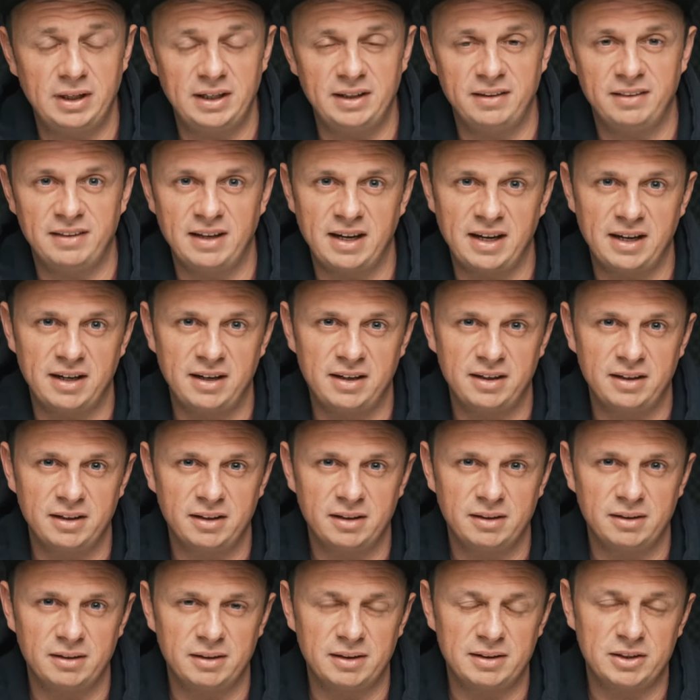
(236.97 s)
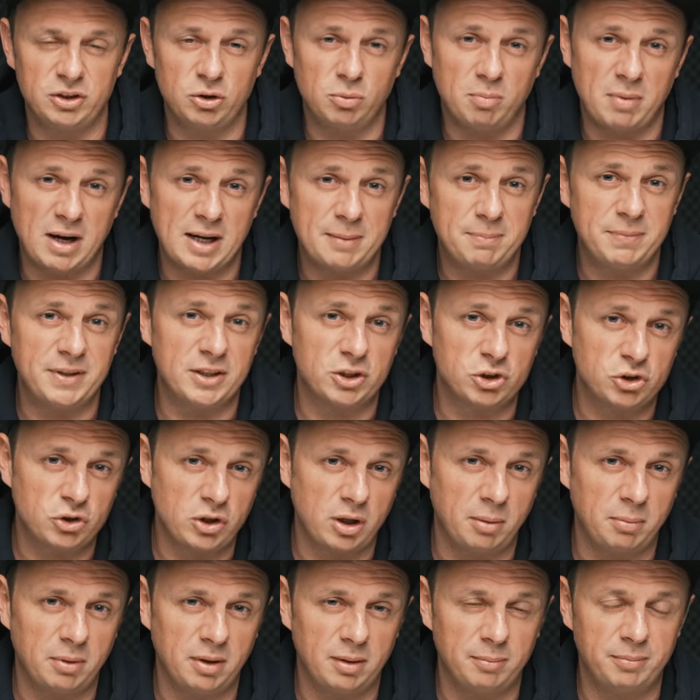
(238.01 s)
and then you might be in
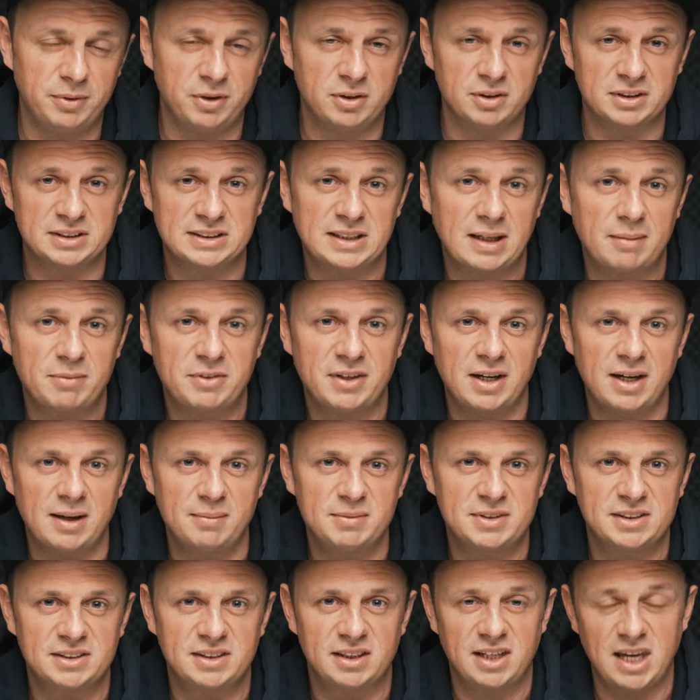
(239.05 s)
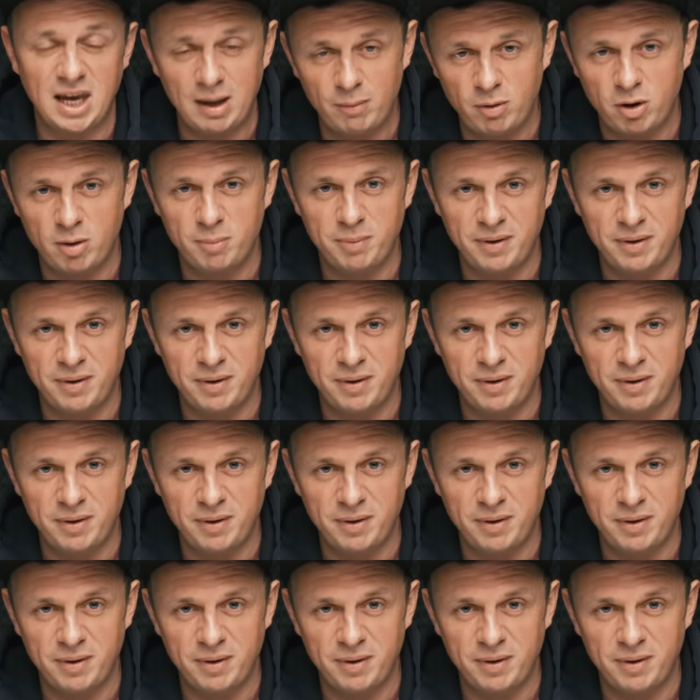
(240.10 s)
trouble because sometimes the camera